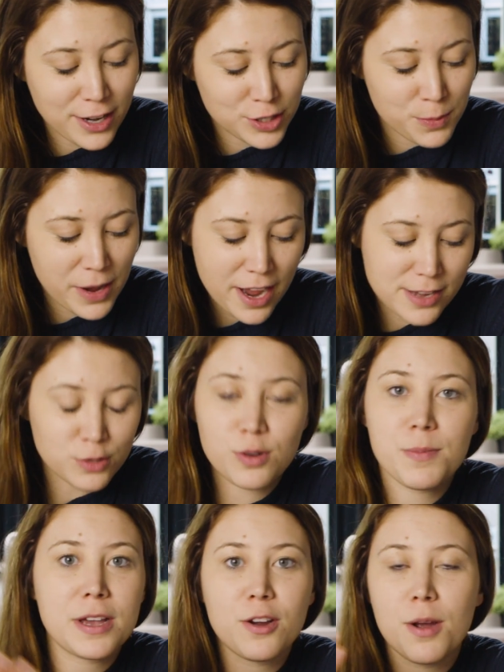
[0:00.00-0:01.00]
actually my ice
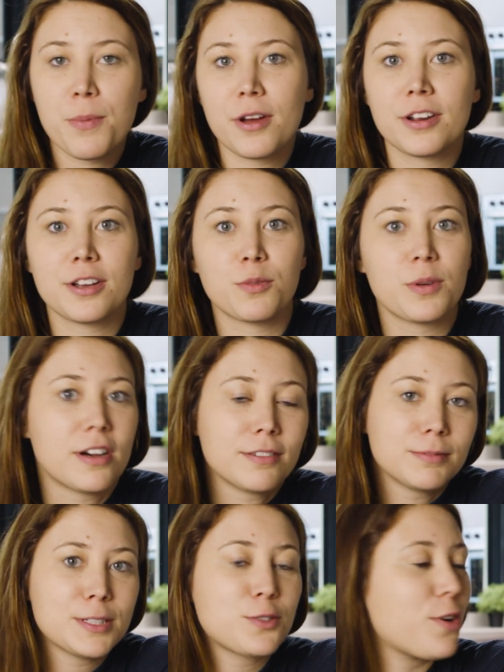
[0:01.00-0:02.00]
cream maker I bought at
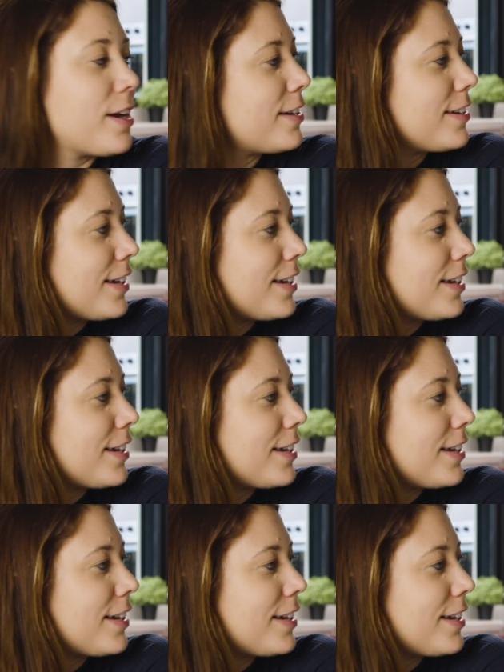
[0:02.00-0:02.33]
Goodwill. It's great,